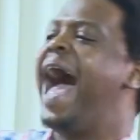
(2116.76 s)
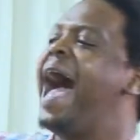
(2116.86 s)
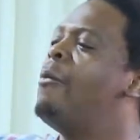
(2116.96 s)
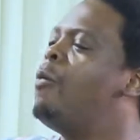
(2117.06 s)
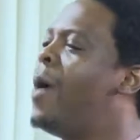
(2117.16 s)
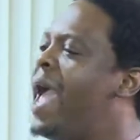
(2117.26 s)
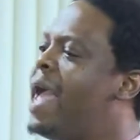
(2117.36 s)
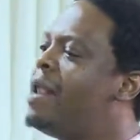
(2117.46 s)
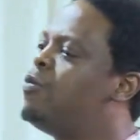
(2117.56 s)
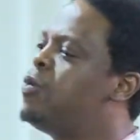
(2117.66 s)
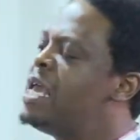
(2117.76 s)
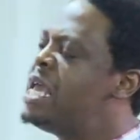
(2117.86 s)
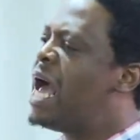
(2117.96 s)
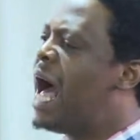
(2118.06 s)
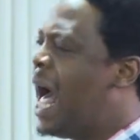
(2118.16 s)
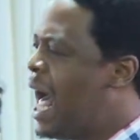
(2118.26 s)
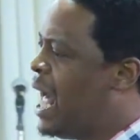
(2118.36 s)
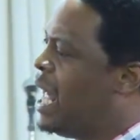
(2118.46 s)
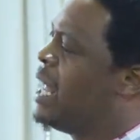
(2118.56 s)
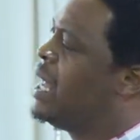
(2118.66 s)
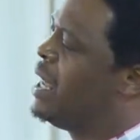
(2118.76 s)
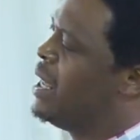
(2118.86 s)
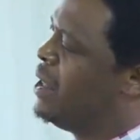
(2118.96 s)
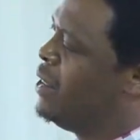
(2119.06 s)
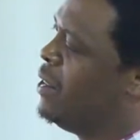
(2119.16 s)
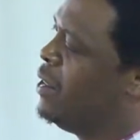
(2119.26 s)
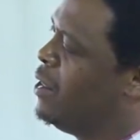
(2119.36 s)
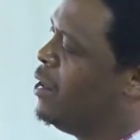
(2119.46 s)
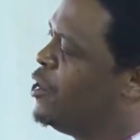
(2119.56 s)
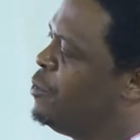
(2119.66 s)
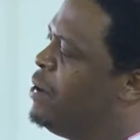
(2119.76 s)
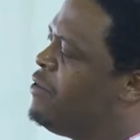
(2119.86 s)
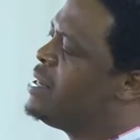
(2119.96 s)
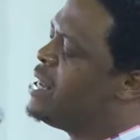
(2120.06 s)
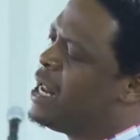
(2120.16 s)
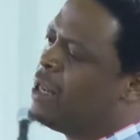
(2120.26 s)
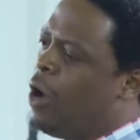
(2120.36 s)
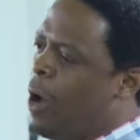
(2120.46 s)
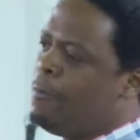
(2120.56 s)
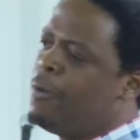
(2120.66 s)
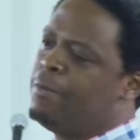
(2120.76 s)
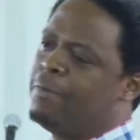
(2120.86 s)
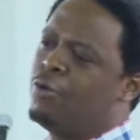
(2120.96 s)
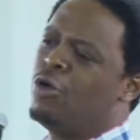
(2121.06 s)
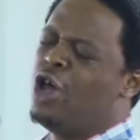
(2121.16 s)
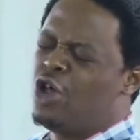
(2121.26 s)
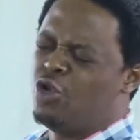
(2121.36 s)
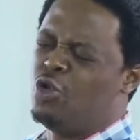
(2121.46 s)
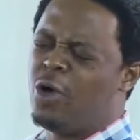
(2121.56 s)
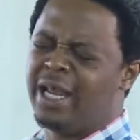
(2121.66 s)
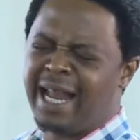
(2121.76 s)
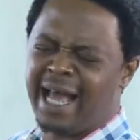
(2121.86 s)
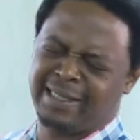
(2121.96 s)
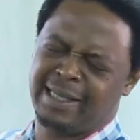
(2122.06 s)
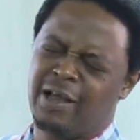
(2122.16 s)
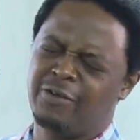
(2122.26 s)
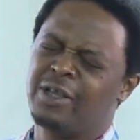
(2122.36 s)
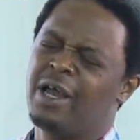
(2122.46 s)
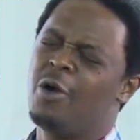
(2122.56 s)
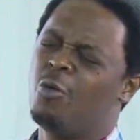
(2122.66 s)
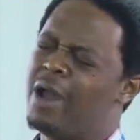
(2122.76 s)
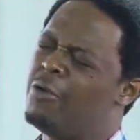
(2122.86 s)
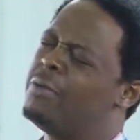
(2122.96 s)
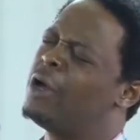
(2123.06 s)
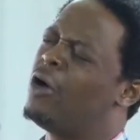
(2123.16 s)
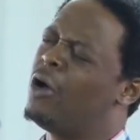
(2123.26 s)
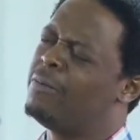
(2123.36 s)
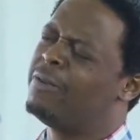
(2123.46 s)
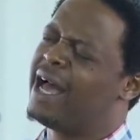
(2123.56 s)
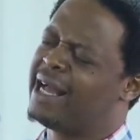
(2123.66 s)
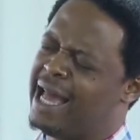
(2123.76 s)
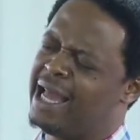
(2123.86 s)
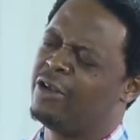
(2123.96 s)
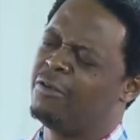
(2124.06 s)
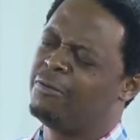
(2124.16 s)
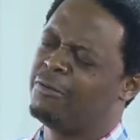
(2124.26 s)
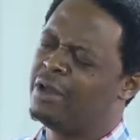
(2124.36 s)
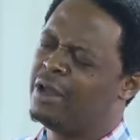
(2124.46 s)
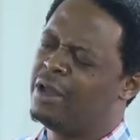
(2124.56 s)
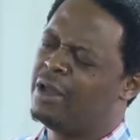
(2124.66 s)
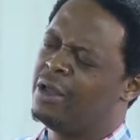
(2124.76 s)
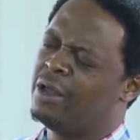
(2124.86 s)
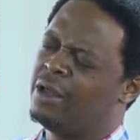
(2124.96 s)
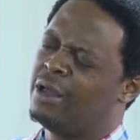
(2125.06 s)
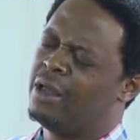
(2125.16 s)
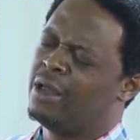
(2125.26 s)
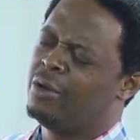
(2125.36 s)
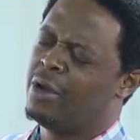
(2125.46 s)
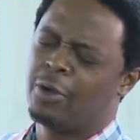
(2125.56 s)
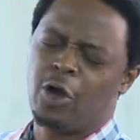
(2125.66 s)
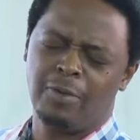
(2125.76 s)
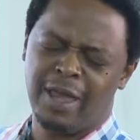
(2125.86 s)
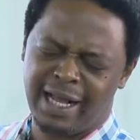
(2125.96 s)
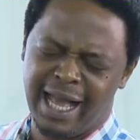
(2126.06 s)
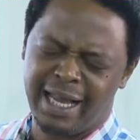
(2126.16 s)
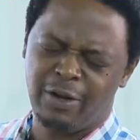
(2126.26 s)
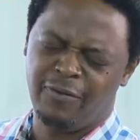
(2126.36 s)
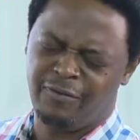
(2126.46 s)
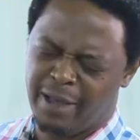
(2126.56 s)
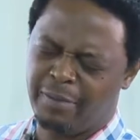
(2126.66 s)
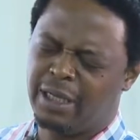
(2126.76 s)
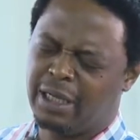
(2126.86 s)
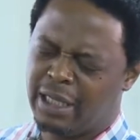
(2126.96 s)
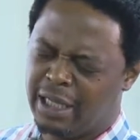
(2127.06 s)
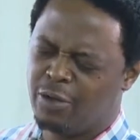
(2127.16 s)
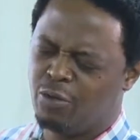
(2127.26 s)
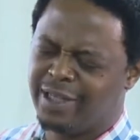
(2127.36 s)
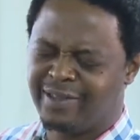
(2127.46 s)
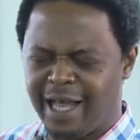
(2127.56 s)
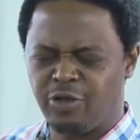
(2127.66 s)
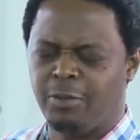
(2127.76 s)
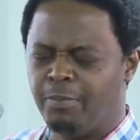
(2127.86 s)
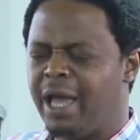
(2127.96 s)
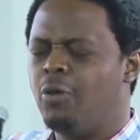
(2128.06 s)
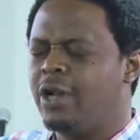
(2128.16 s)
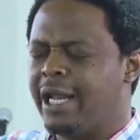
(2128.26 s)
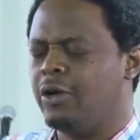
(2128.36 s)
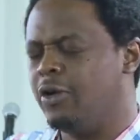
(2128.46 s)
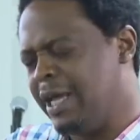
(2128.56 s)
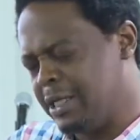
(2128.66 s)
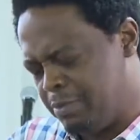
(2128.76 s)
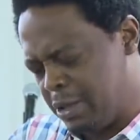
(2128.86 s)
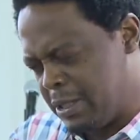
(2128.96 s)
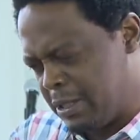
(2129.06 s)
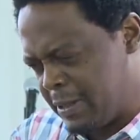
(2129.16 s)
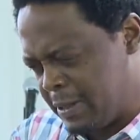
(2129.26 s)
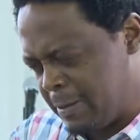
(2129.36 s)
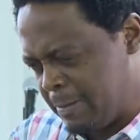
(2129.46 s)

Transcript: And when we are the Spirit-led, humble people, knowing ourselves, when we become that kind of, when we become that kind of family, we start to bear one another's burdens.